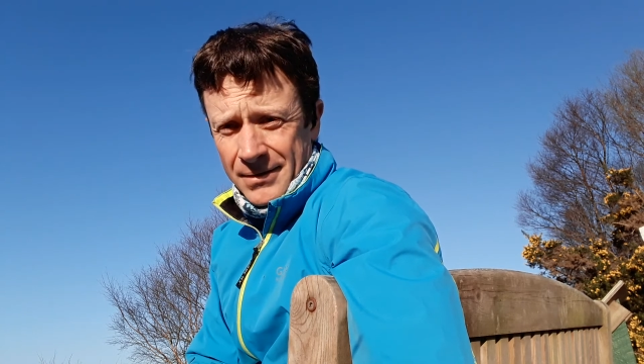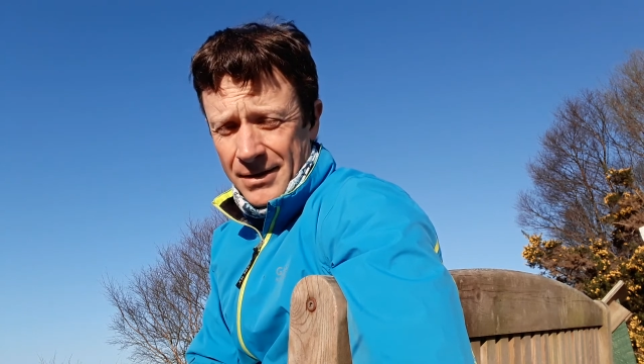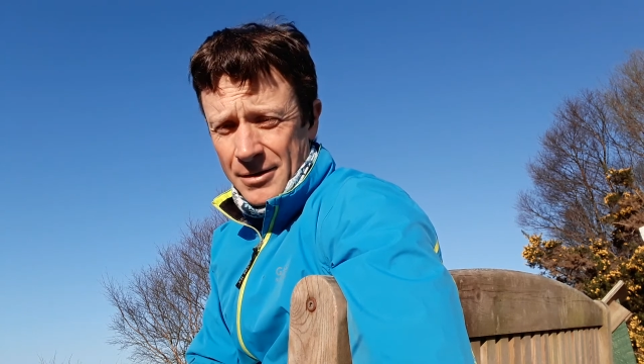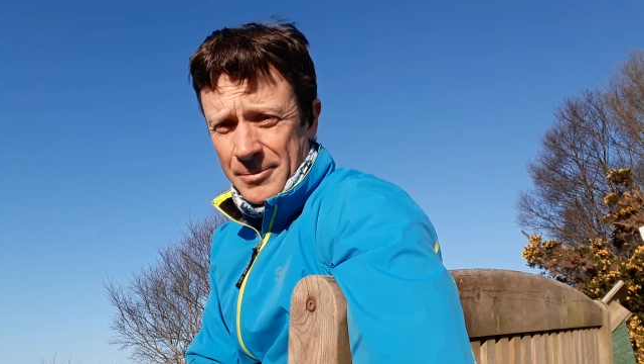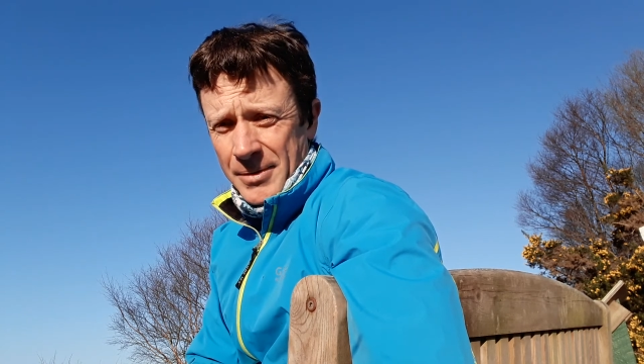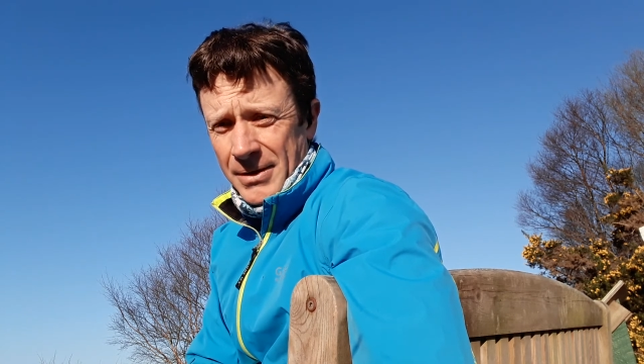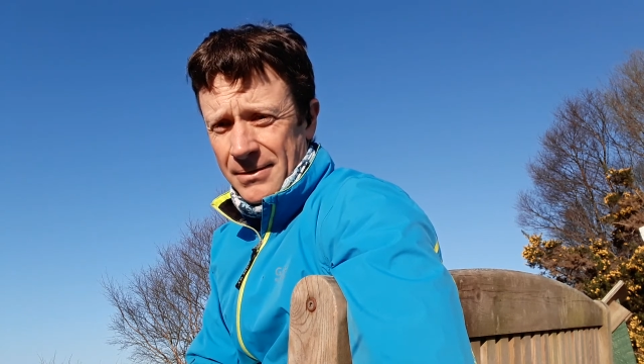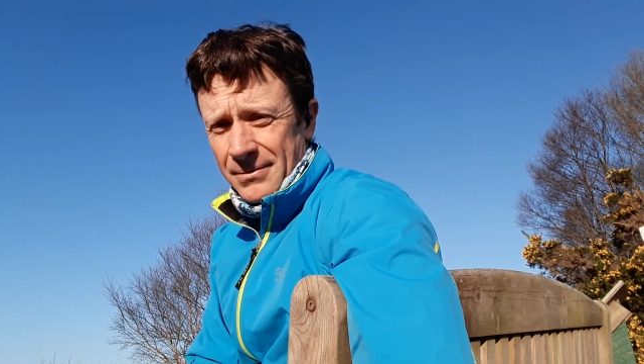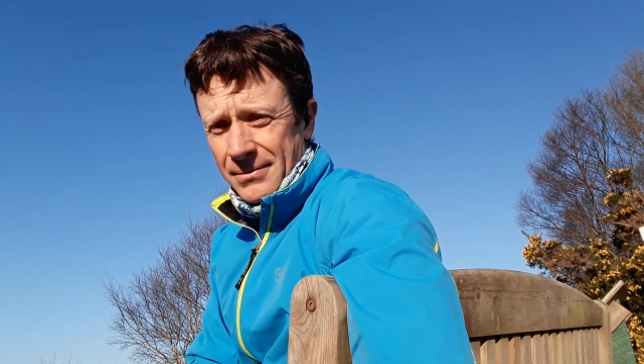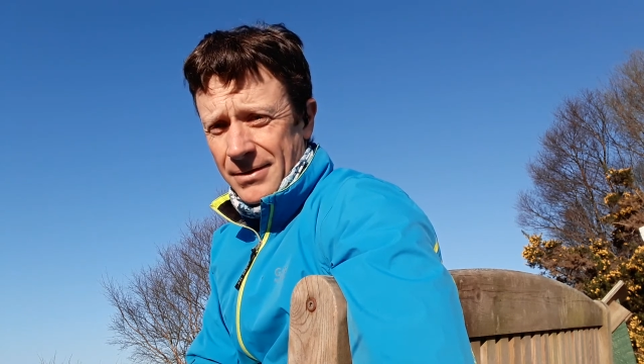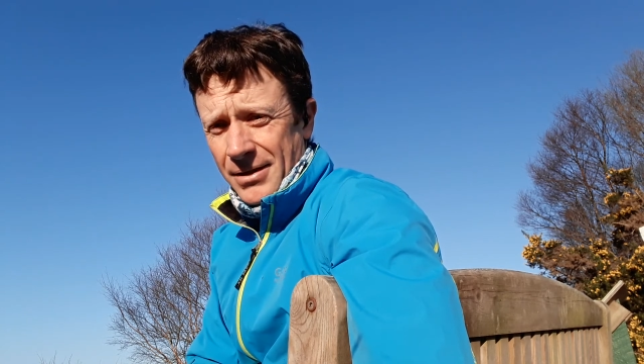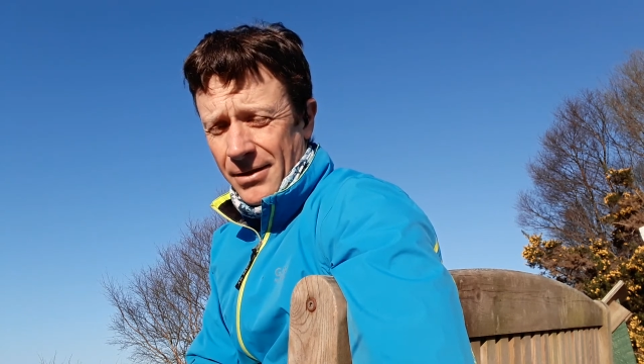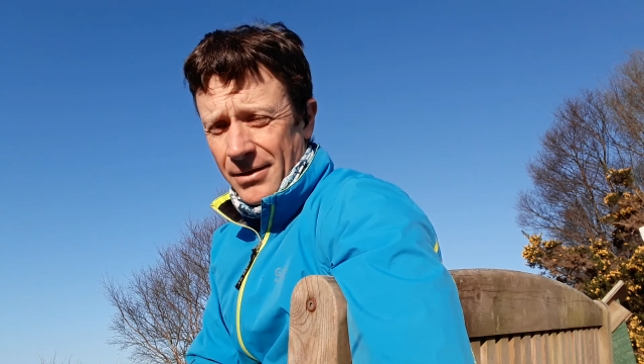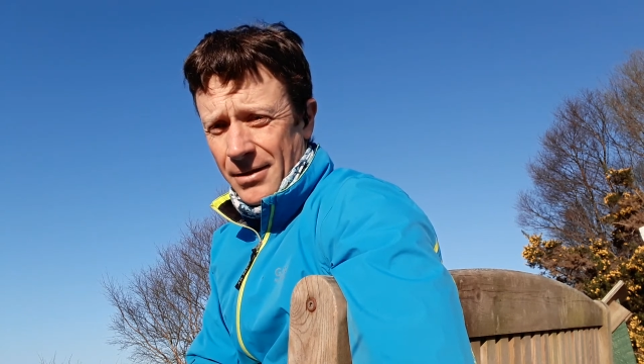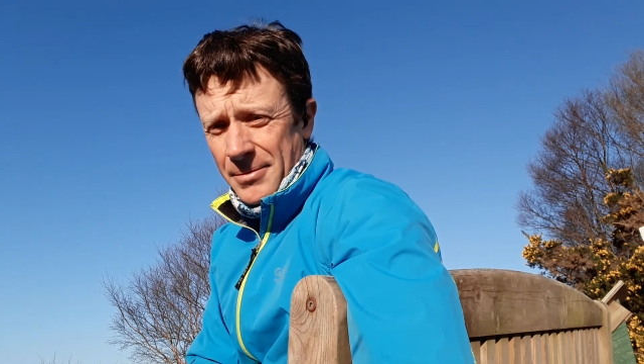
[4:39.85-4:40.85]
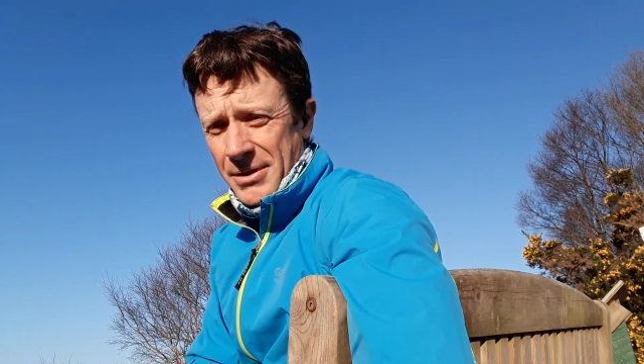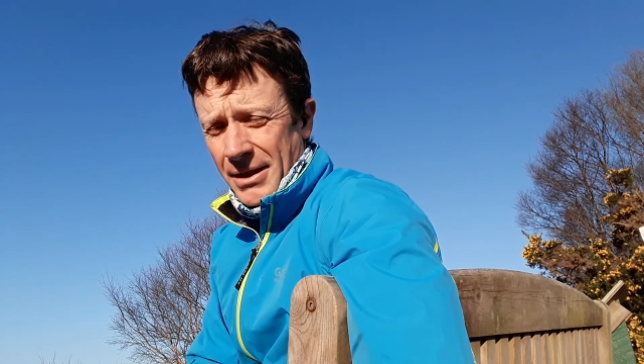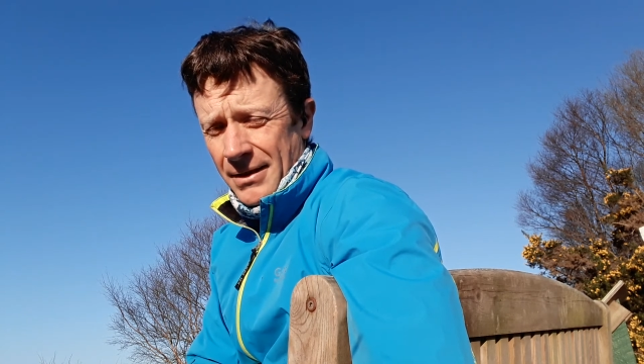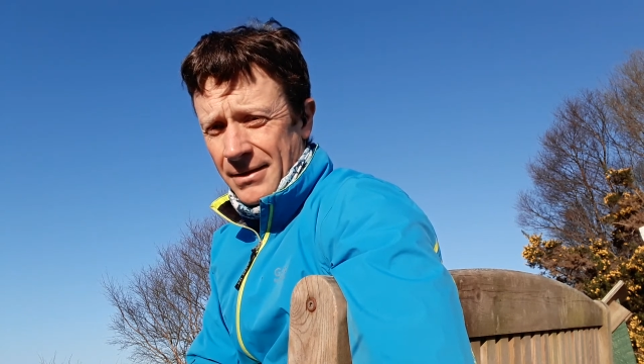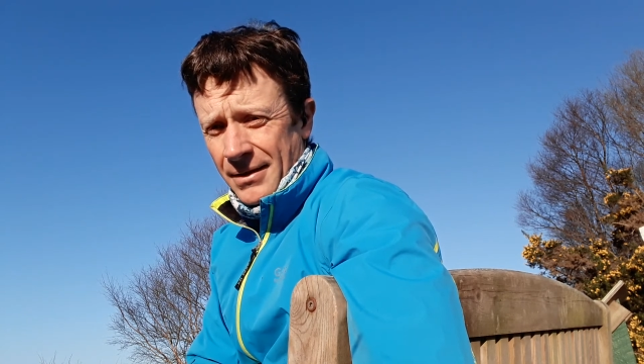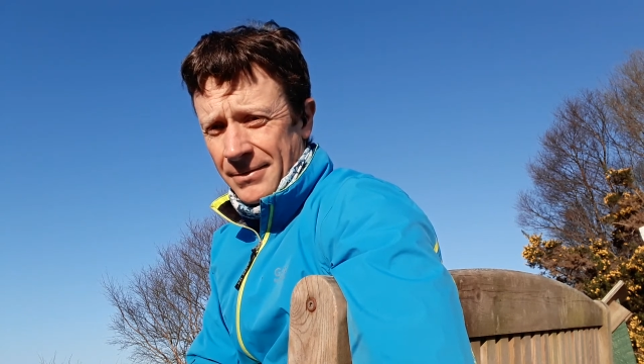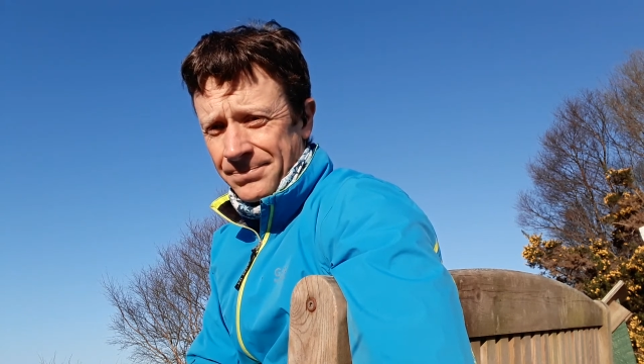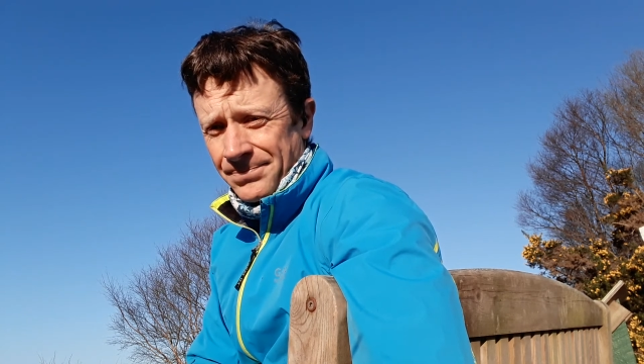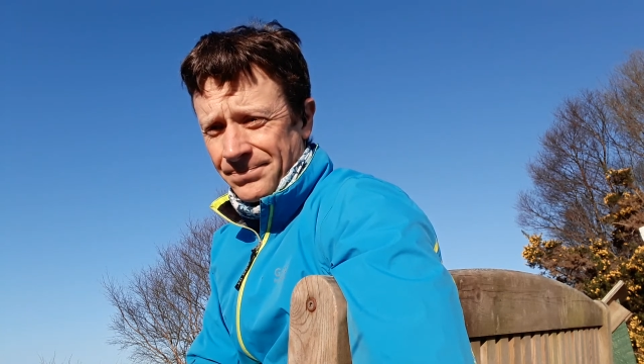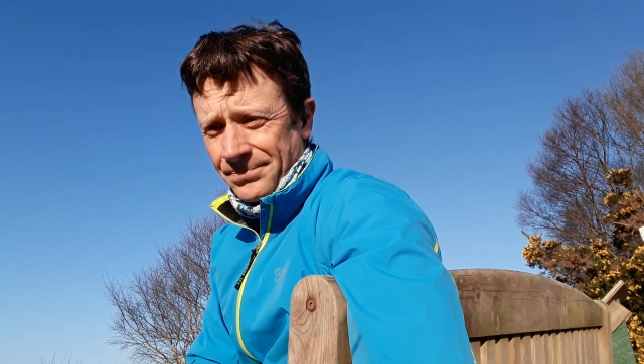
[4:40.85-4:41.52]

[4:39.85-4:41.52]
has been turned upside down.